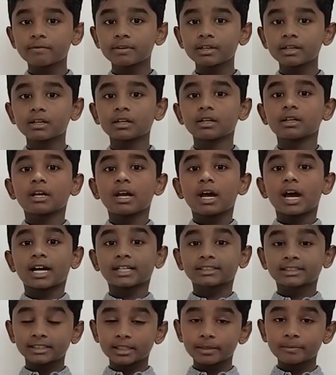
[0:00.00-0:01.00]
even
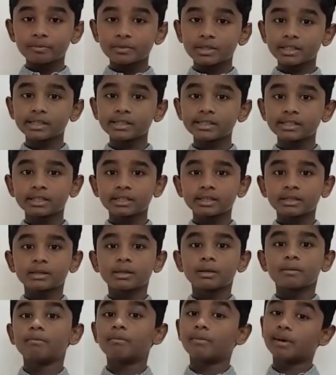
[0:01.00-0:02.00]
accept this?
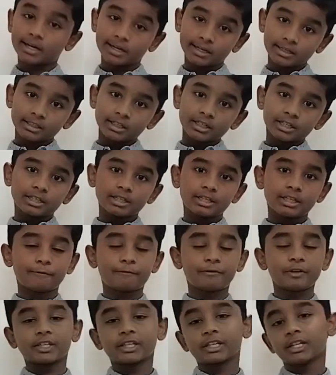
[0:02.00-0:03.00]
But if
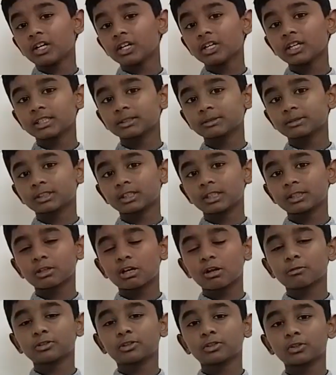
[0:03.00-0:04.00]
you cannot accept
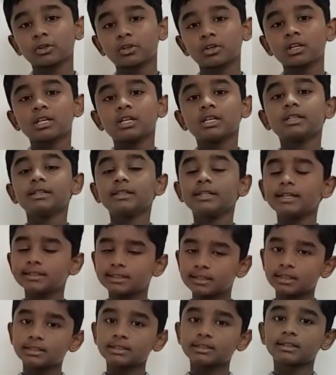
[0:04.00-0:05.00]
also, this
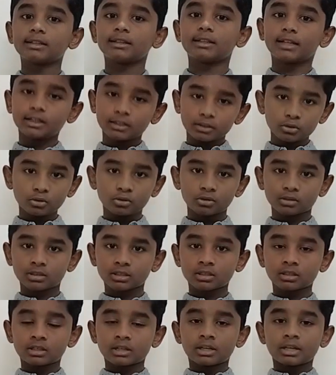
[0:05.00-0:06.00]
is the truth.
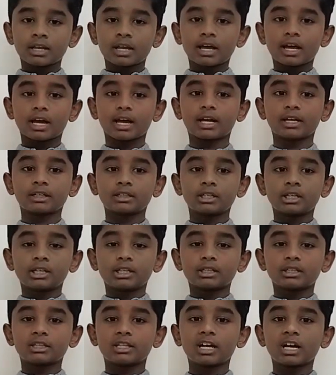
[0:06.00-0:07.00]
And
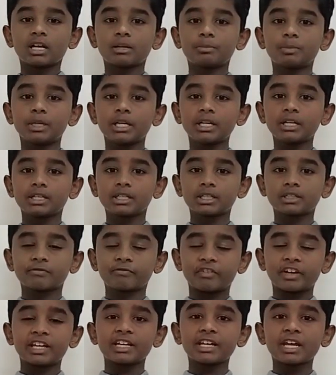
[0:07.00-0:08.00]
that blood is
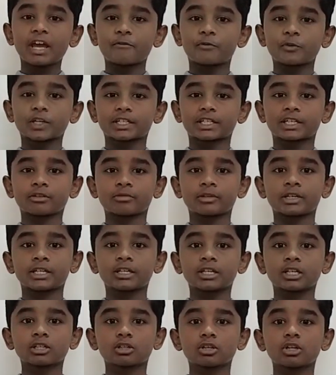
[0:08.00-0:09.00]
very effective. It
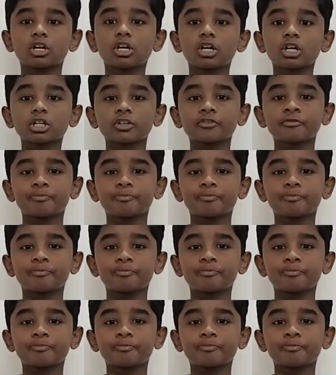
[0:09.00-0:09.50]
has lot of